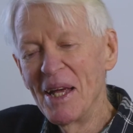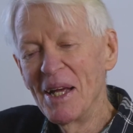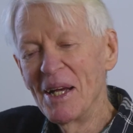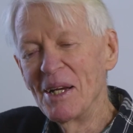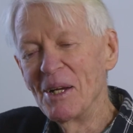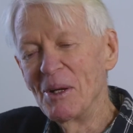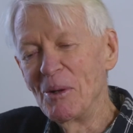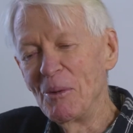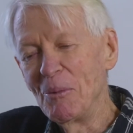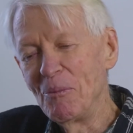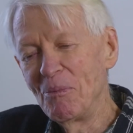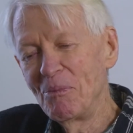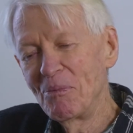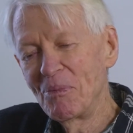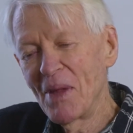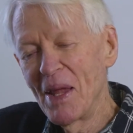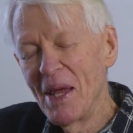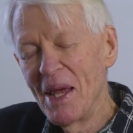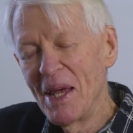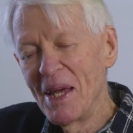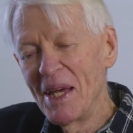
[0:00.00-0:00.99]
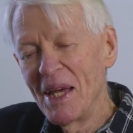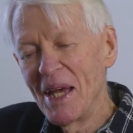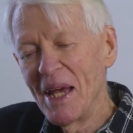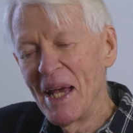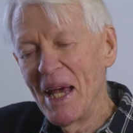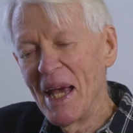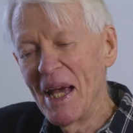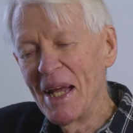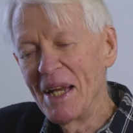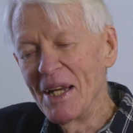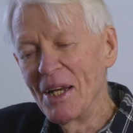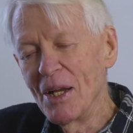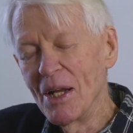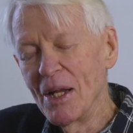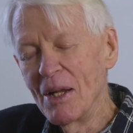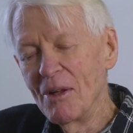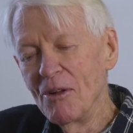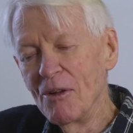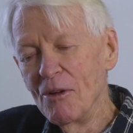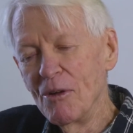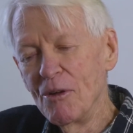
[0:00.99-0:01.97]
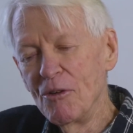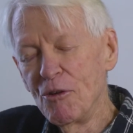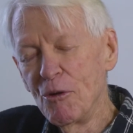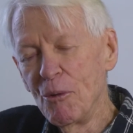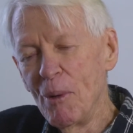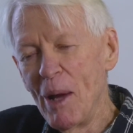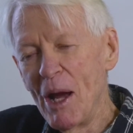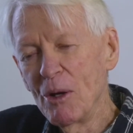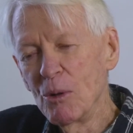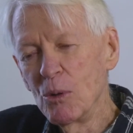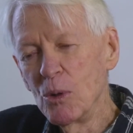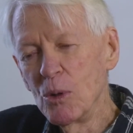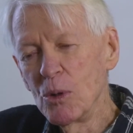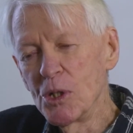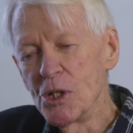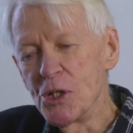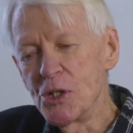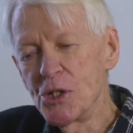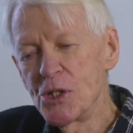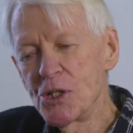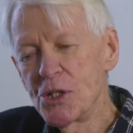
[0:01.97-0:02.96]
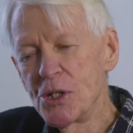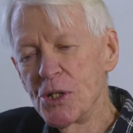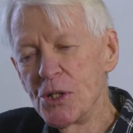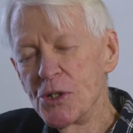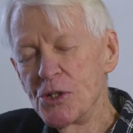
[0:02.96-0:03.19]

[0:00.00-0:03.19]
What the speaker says: And throughout all this,